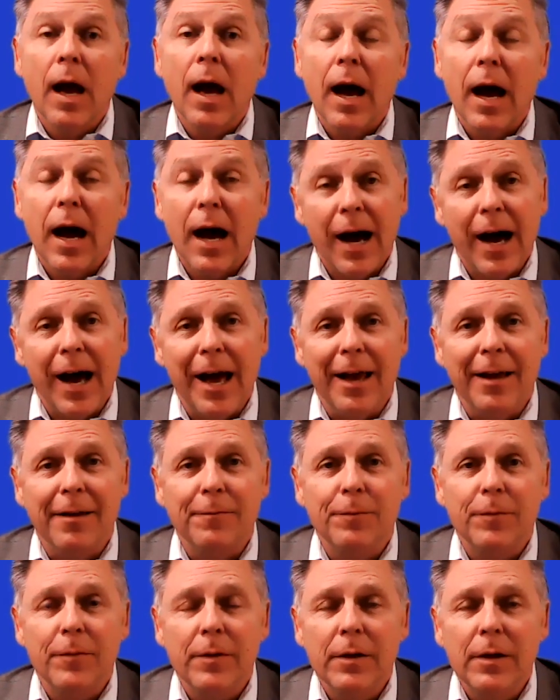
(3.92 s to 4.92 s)
Hi,
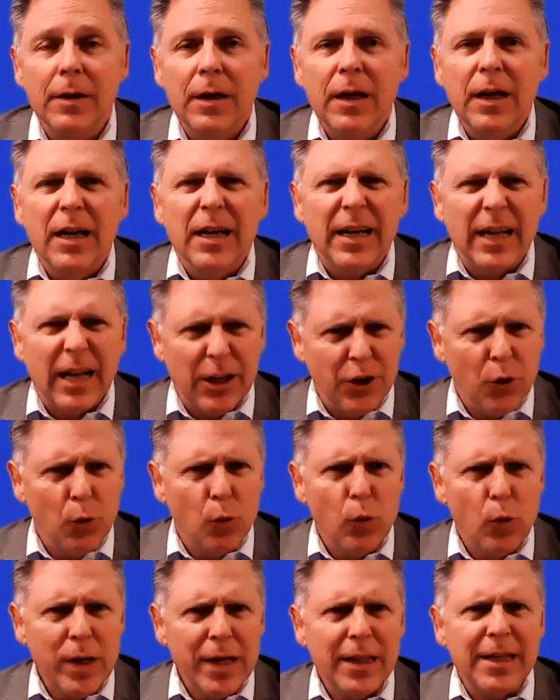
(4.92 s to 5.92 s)
can you
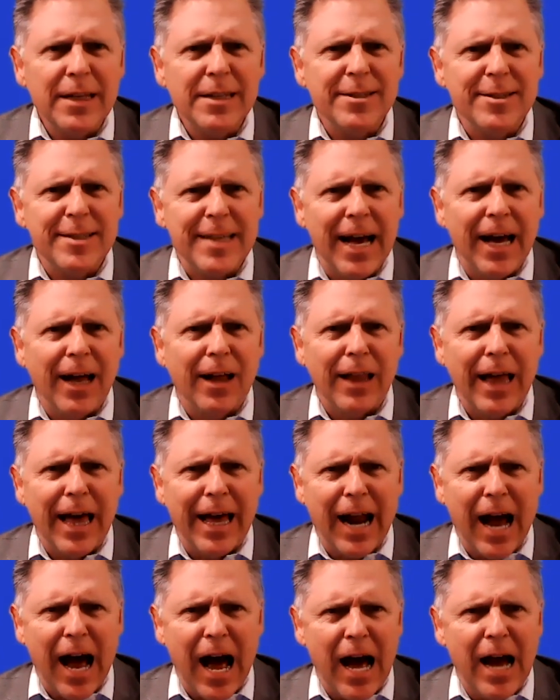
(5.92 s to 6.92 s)
really sell at a
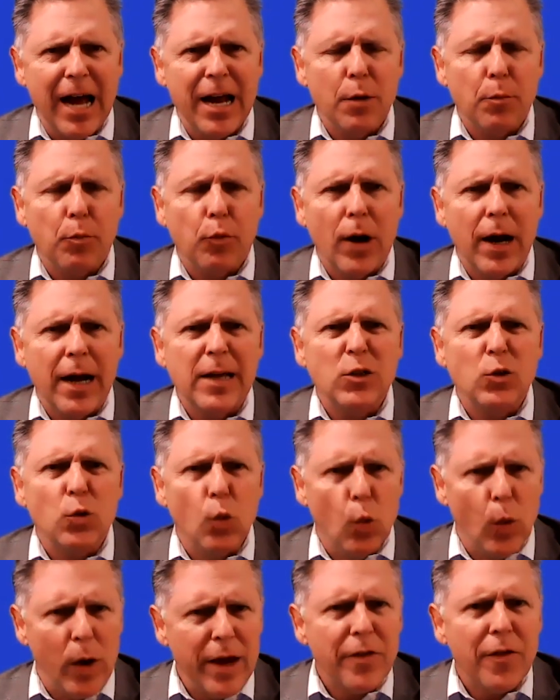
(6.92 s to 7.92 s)
higher price
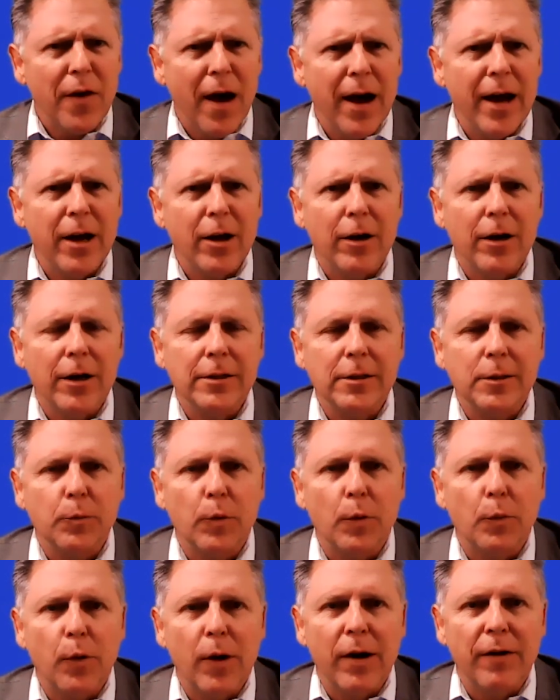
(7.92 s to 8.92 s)
with higher customer
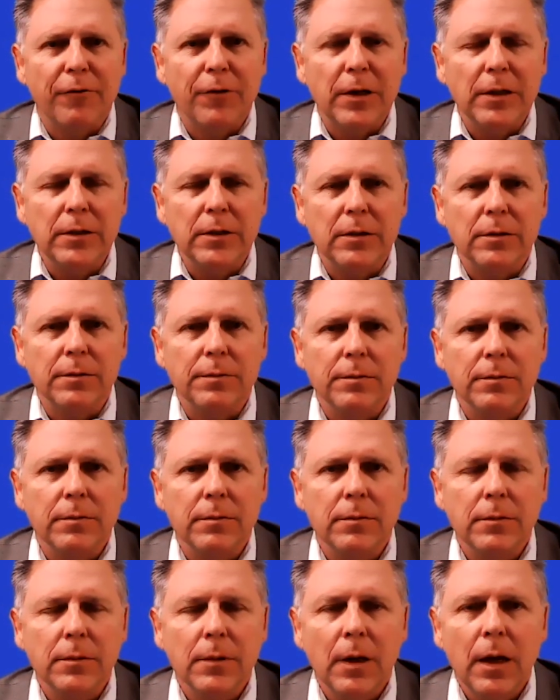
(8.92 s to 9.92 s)
preference?
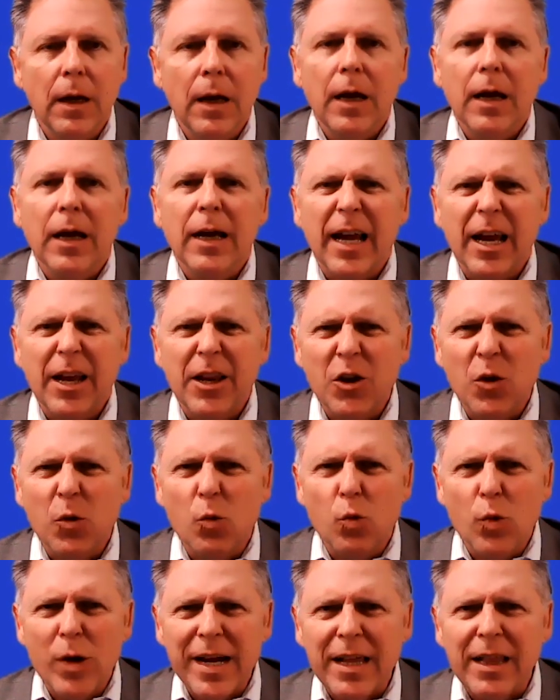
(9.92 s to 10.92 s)
Can you
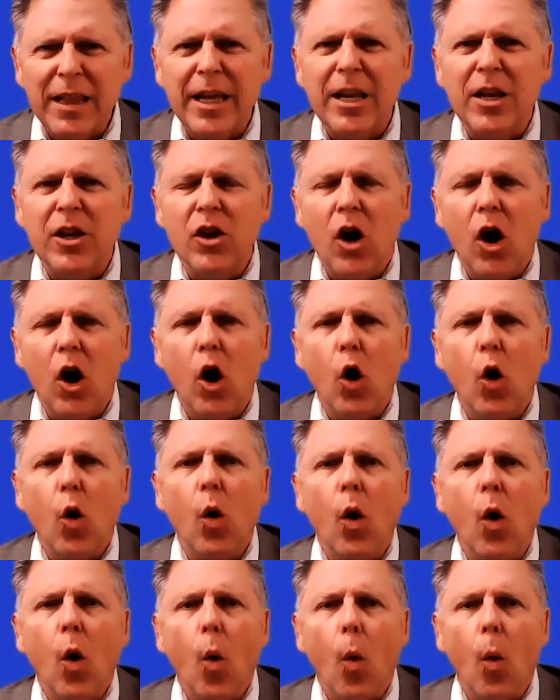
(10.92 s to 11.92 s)
really
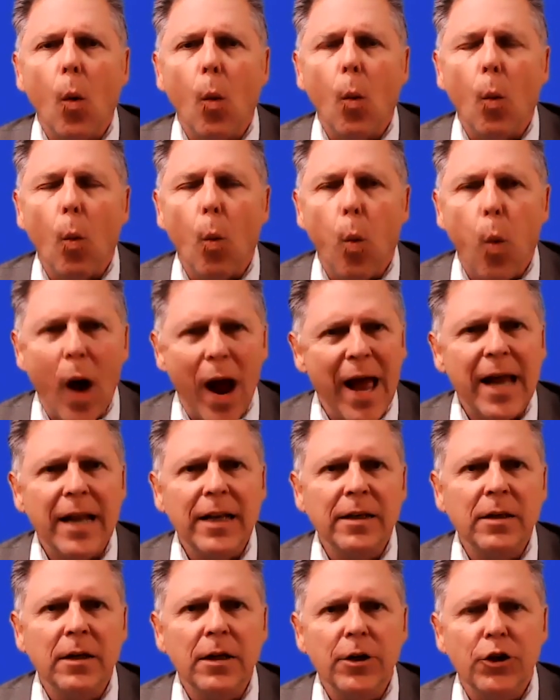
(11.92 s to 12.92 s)
know
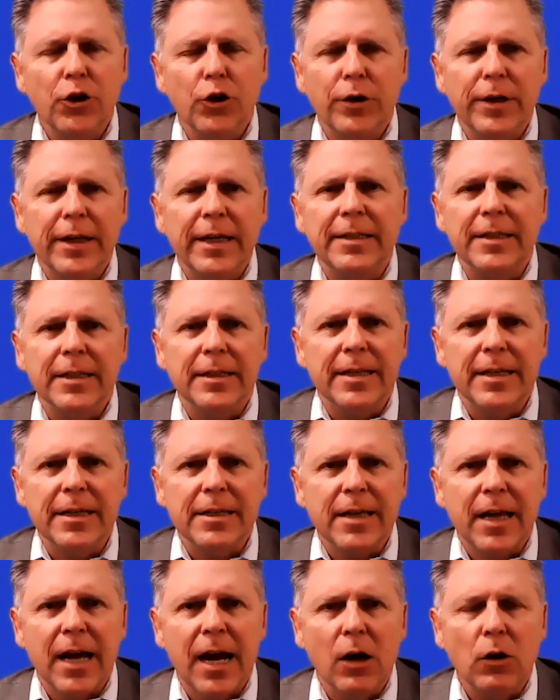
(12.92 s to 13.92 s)
when you need to
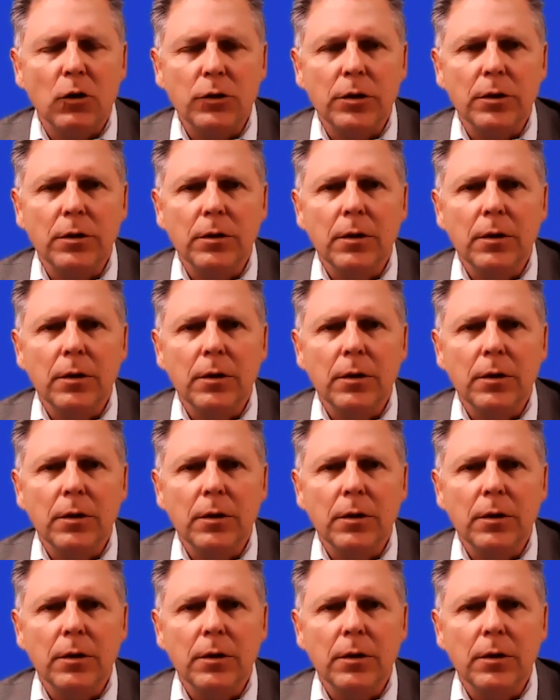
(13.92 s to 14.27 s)
discount